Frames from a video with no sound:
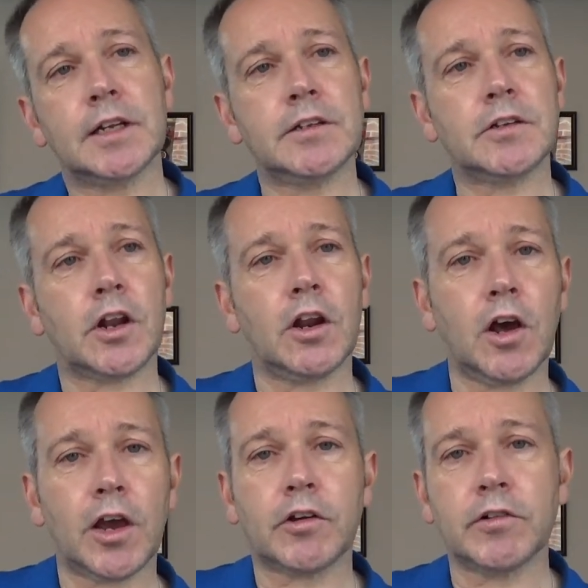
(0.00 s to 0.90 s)
and it's not a
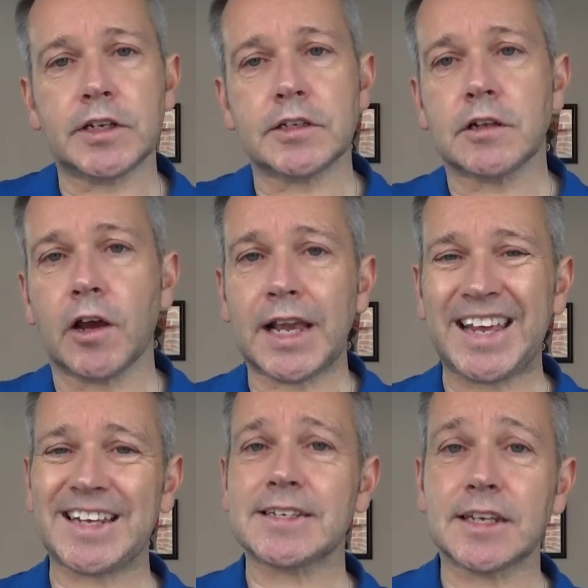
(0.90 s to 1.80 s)
like or a dislike,
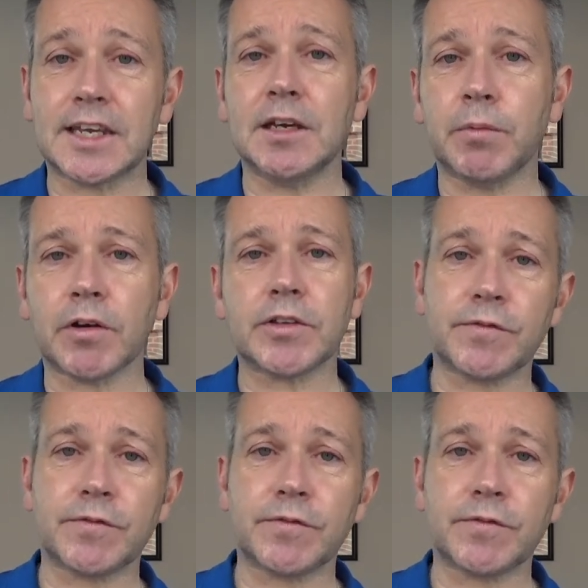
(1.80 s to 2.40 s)
and that's the gearbox.